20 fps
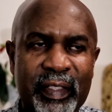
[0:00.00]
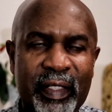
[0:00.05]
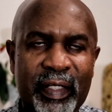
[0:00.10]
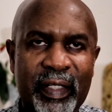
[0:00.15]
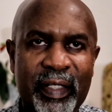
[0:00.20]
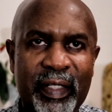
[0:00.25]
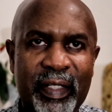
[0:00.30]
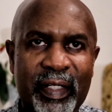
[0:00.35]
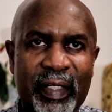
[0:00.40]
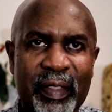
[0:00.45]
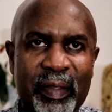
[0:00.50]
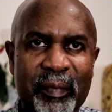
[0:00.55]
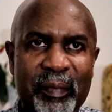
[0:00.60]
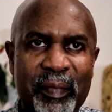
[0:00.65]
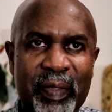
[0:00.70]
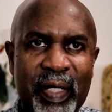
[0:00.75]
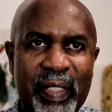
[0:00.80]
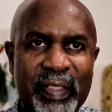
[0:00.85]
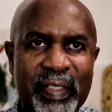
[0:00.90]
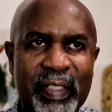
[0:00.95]

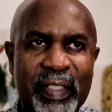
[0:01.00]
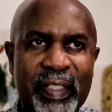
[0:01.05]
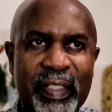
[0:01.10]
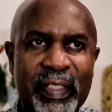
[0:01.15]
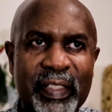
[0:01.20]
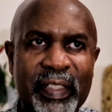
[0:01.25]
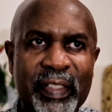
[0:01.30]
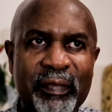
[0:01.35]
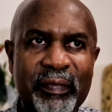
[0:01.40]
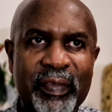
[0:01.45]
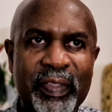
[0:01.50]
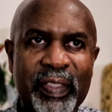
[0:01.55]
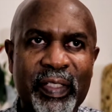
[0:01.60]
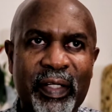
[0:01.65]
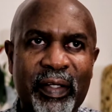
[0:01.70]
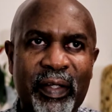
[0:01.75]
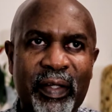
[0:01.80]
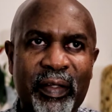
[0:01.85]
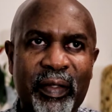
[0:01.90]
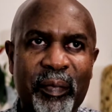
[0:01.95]
And he lived in
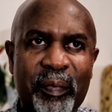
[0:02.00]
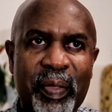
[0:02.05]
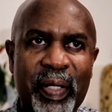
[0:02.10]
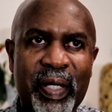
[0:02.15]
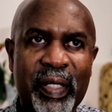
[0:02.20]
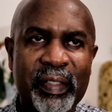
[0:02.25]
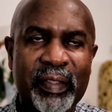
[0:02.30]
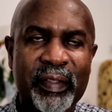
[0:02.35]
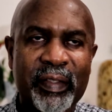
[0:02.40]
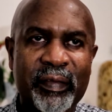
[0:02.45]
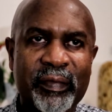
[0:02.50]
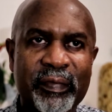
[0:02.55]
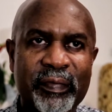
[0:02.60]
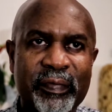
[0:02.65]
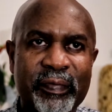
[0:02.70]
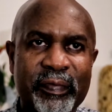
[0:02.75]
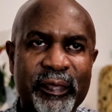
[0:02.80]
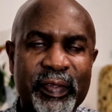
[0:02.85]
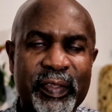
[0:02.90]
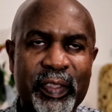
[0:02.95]
another part
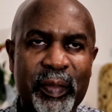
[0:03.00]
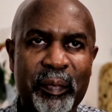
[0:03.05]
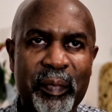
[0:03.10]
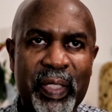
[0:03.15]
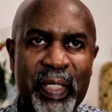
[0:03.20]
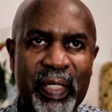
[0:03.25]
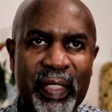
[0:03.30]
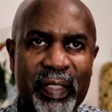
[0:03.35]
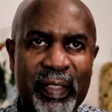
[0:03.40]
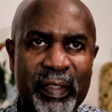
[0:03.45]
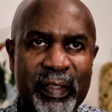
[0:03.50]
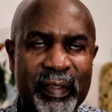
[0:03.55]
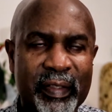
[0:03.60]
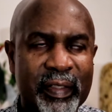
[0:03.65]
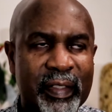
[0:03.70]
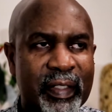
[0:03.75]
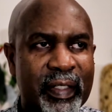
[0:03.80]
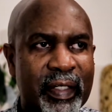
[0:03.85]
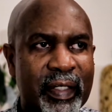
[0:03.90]
of Jamaica.